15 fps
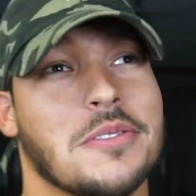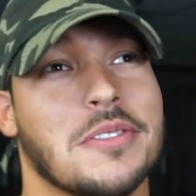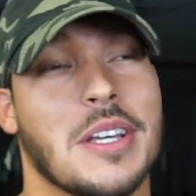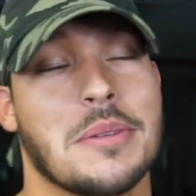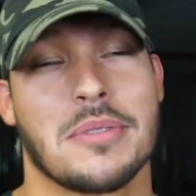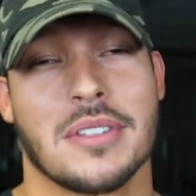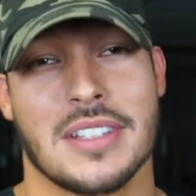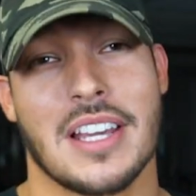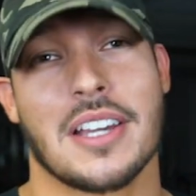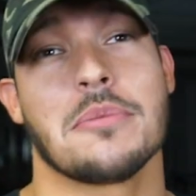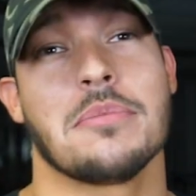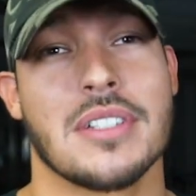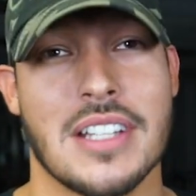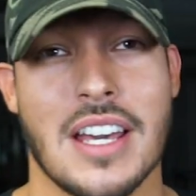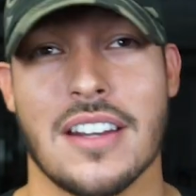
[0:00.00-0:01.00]
They
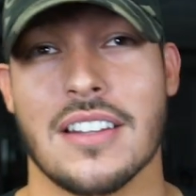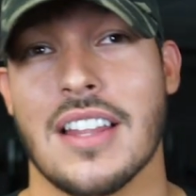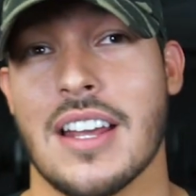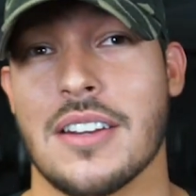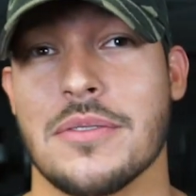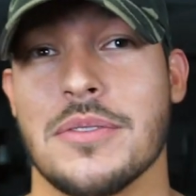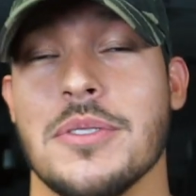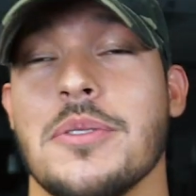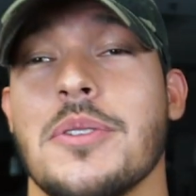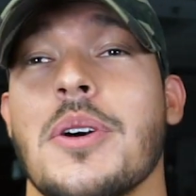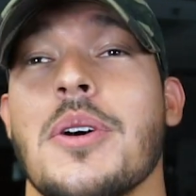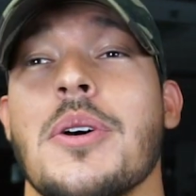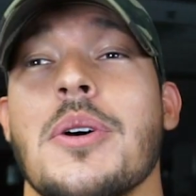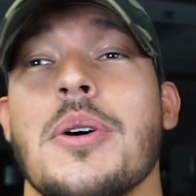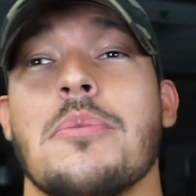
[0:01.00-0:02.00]
can put down a lot of food,
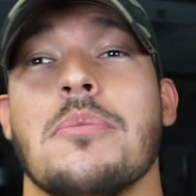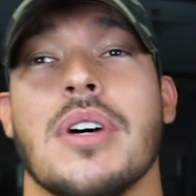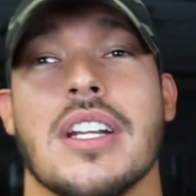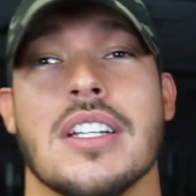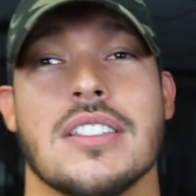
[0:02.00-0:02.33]
but